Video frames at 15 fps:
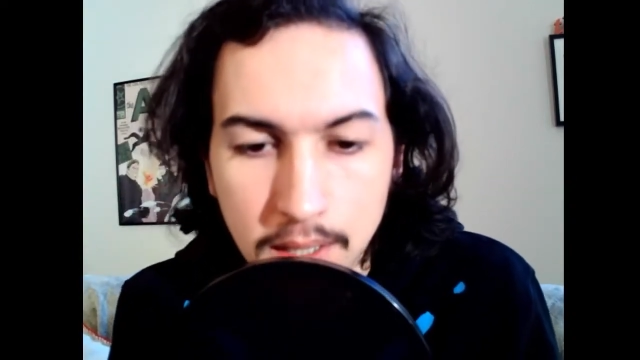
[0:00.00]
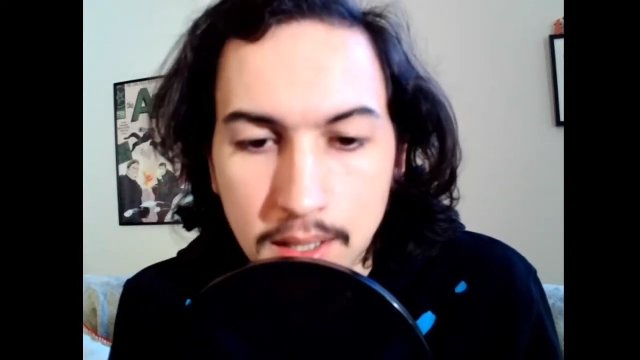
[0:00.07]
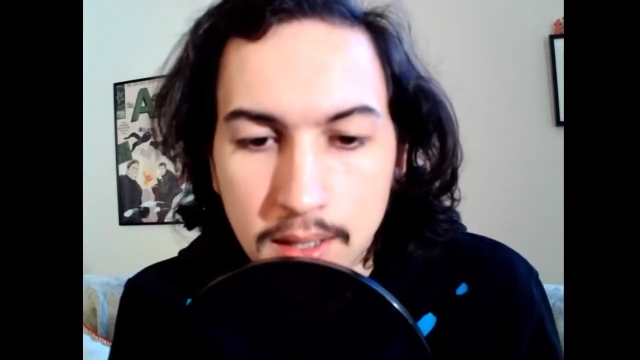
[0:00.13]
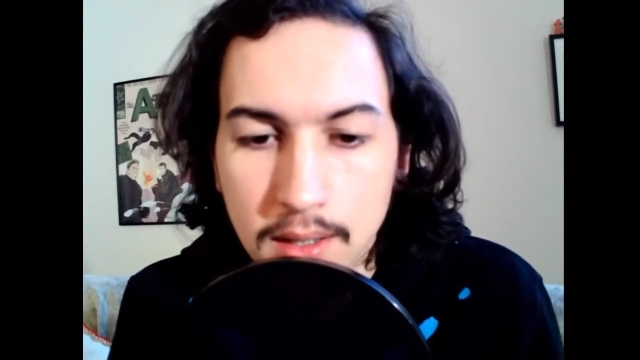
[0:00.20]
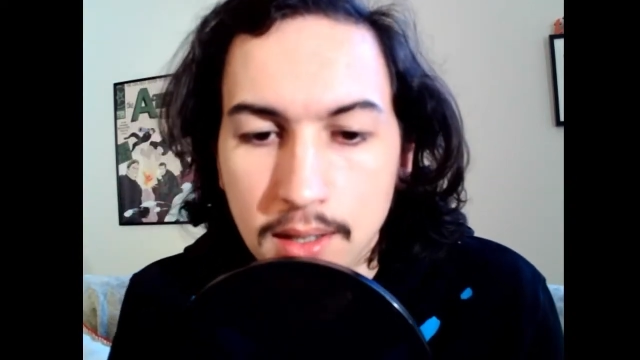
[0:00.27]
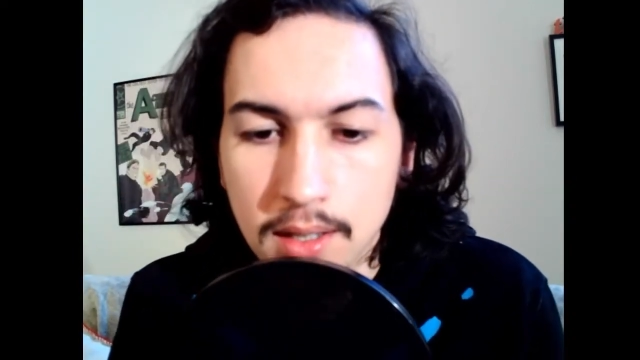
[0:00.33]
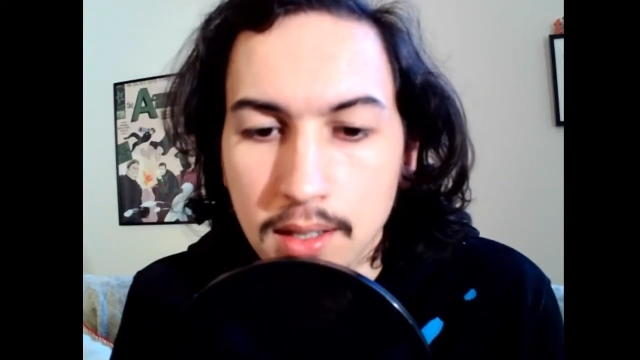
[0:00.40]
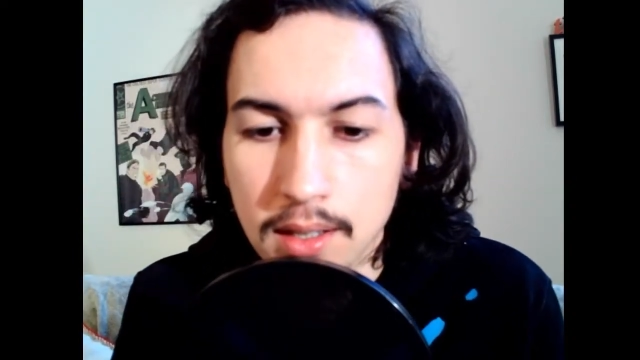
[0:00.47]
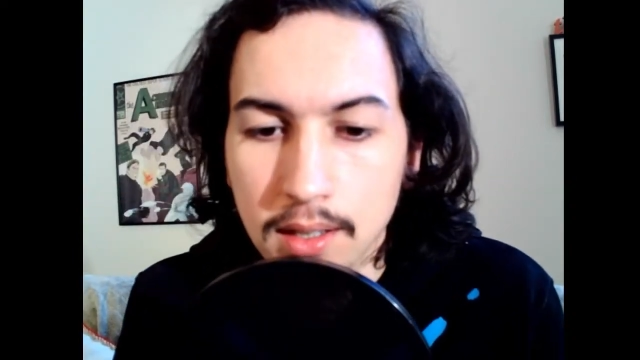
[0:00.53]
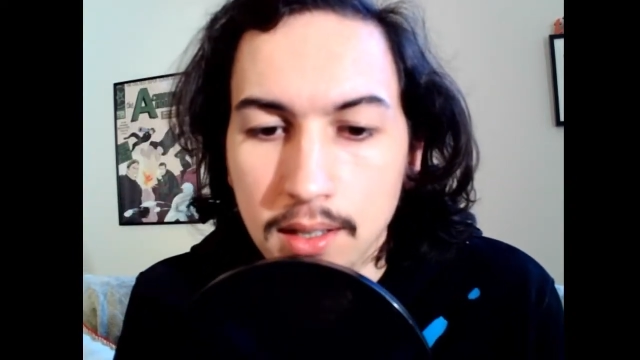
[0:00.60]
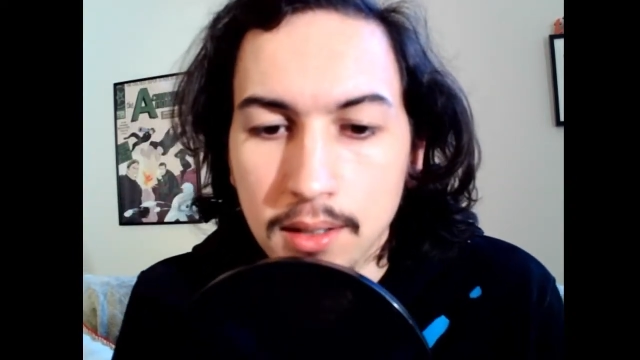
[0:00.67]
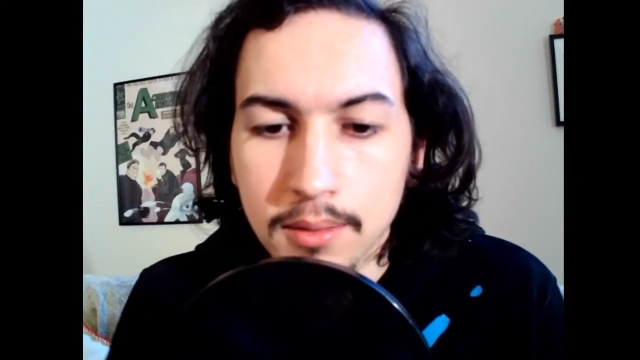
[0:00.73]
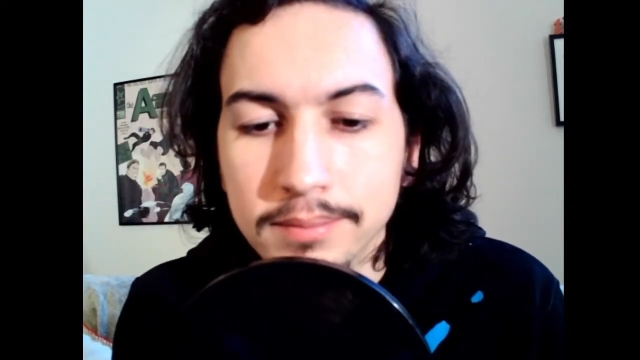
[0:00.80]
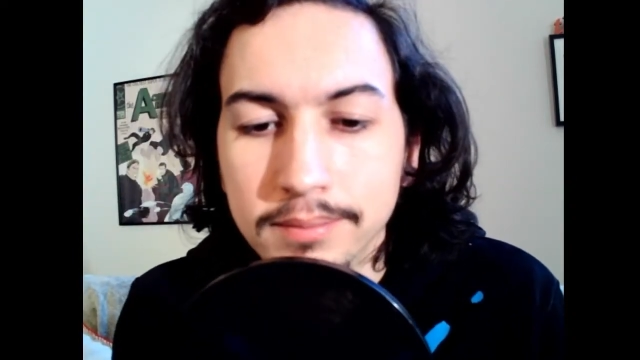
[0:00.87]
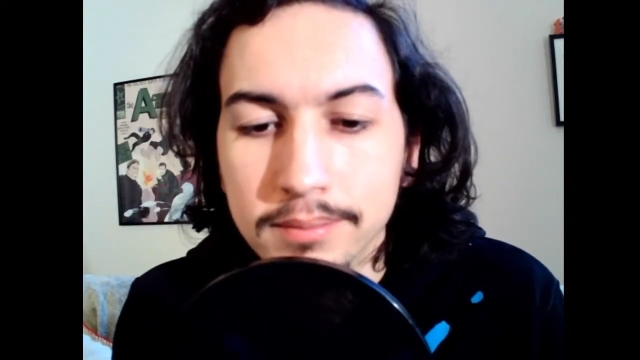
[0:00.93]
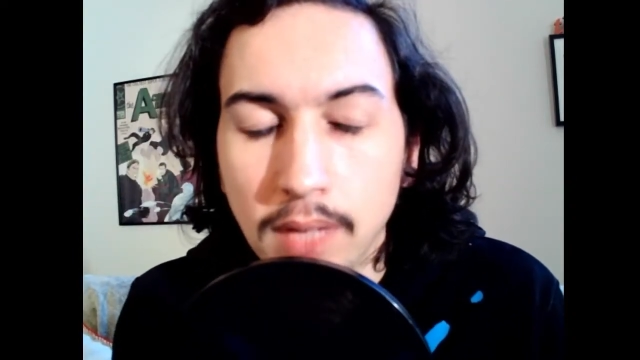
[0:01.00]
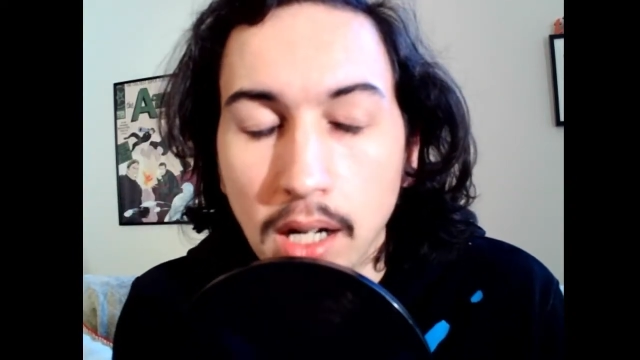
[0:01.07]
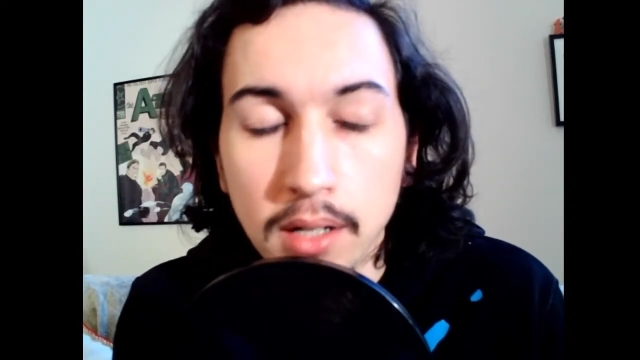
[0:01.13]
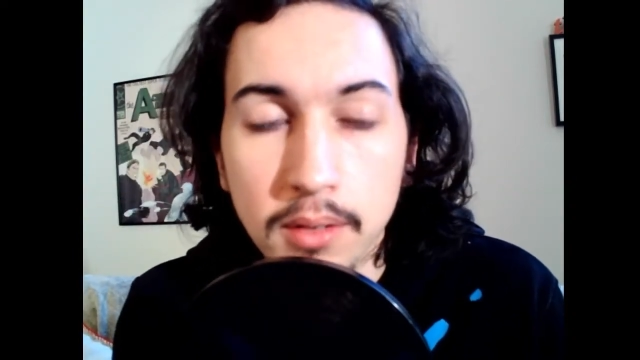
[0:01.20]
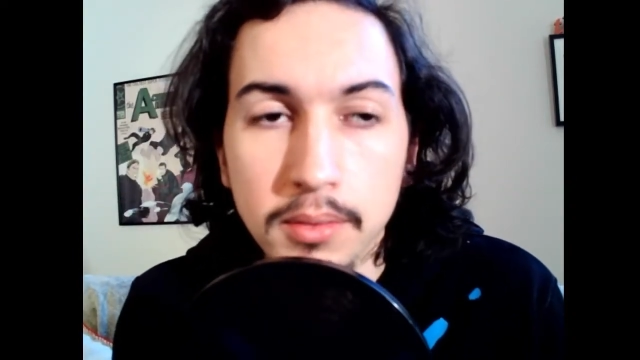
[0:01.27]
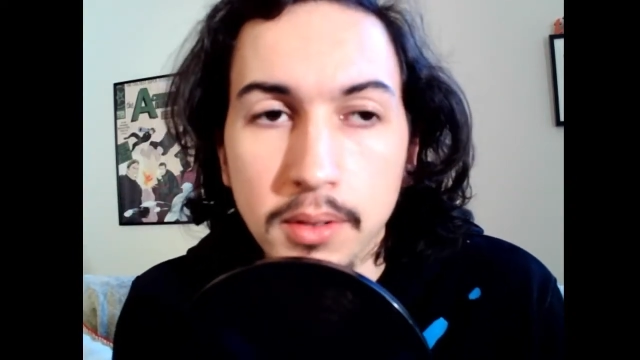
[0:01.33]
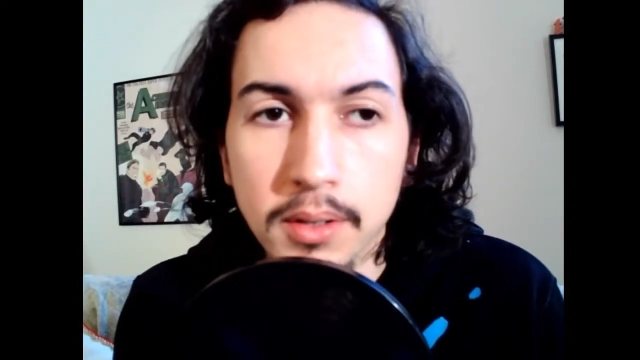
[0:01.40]
the
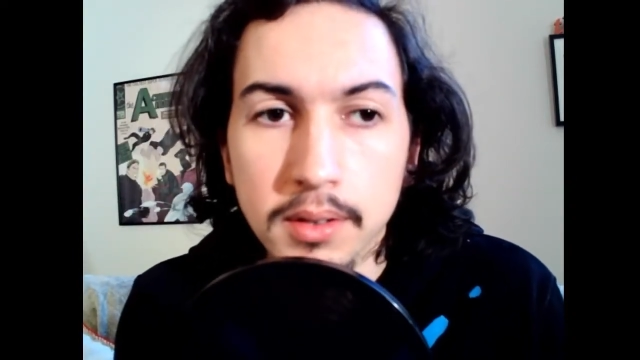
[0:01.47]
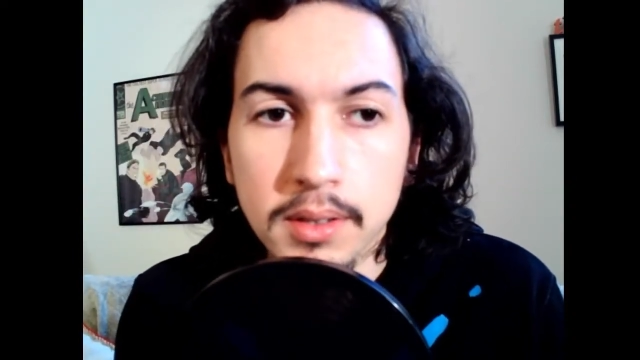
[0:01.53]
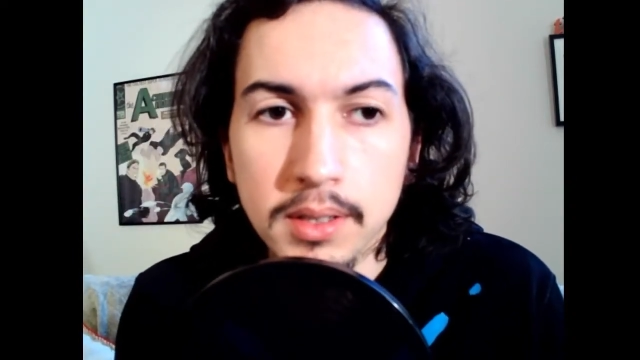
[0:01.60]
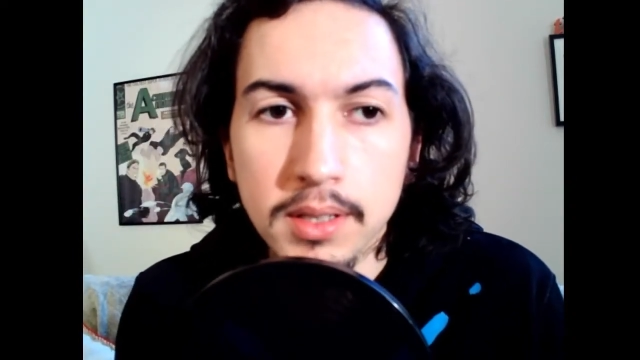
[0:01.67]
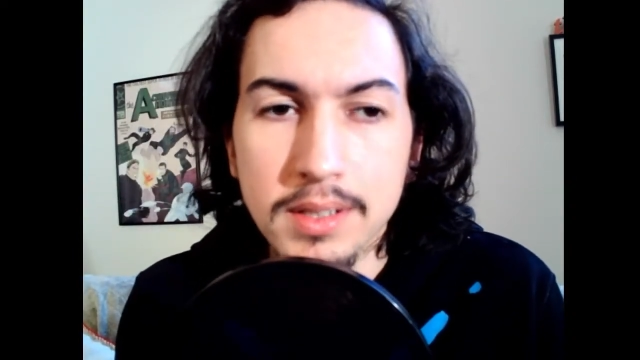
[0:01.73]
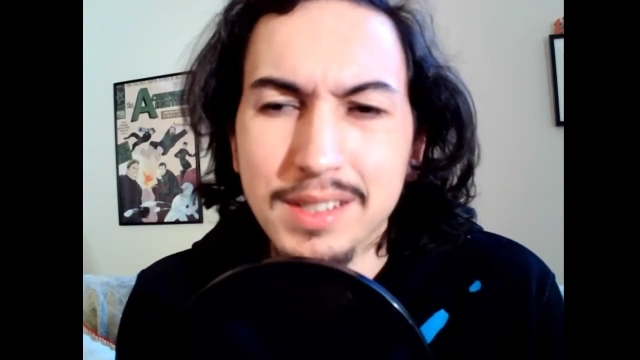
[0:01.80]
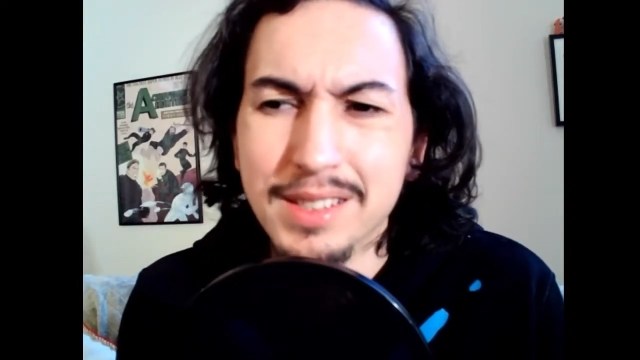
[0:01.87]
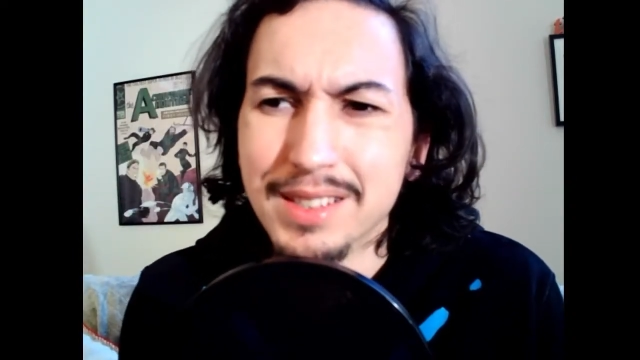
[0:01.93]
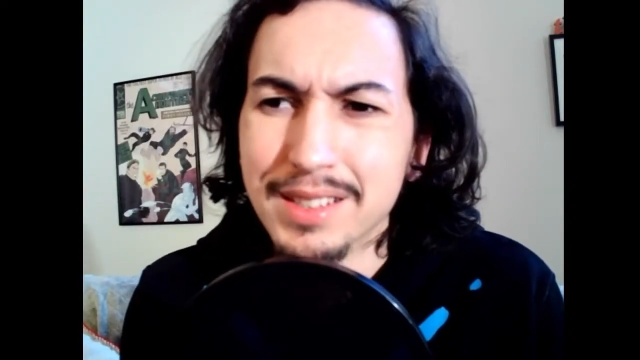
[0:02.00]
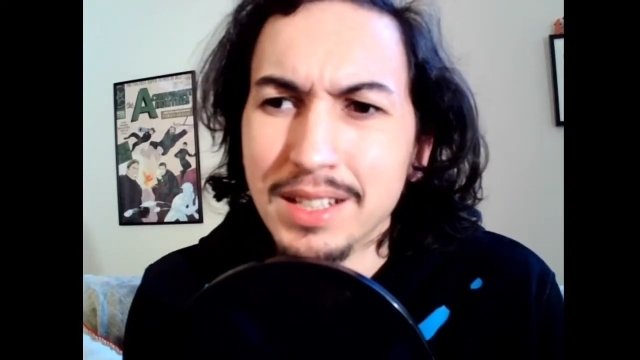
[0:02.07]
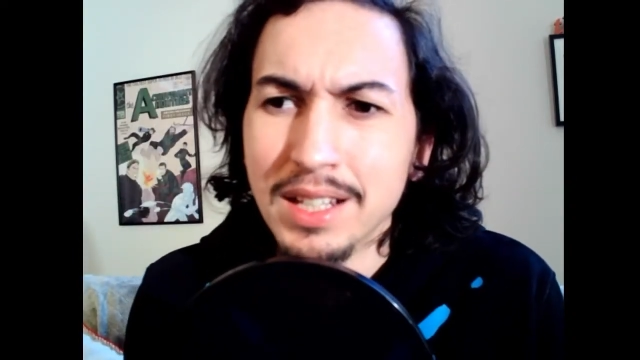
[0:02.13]
microphone, because